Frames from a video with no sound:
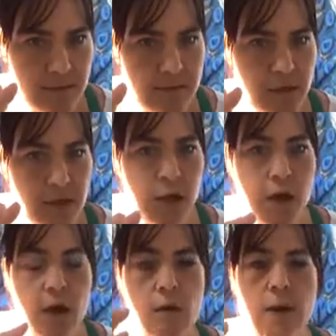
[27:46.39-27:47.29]
You
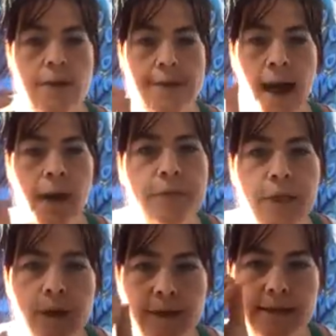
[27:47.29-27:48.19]
know, it's out
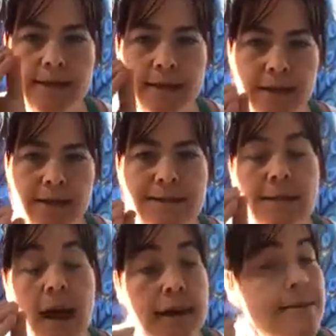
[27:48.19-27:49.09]
there. It's
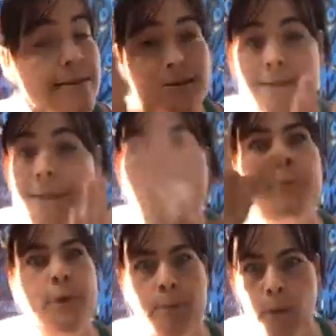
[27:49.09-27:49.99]
not
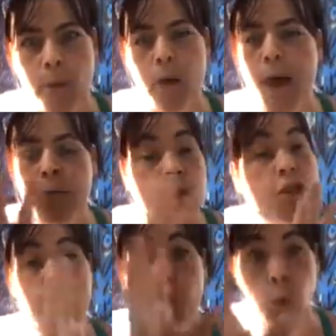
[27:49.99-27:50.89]
acceptable. I wish
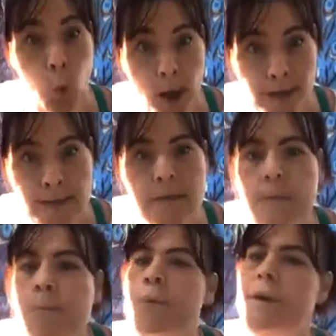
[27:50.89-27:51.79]
it was,
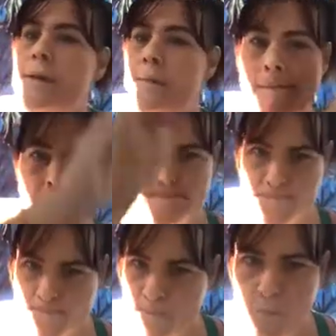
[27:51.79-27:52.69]
but
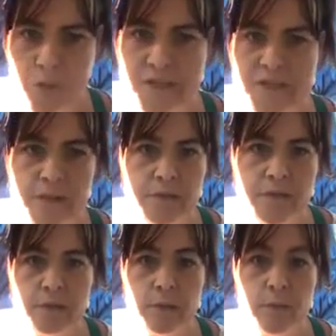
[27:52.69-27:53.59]
we're still
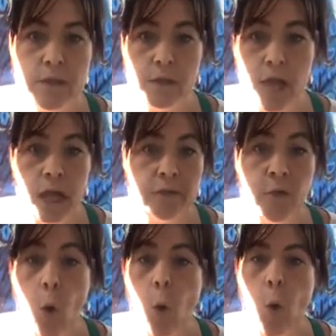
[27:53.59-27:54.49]
dealing with a lot of
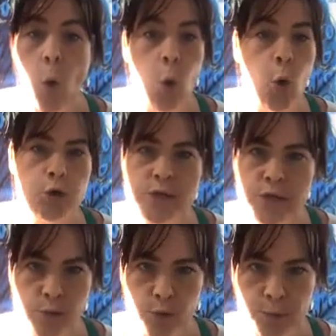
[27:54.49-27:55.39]
old
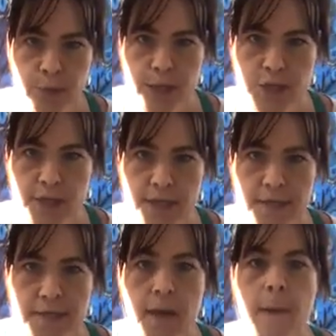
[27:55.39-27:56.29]
school prejudice.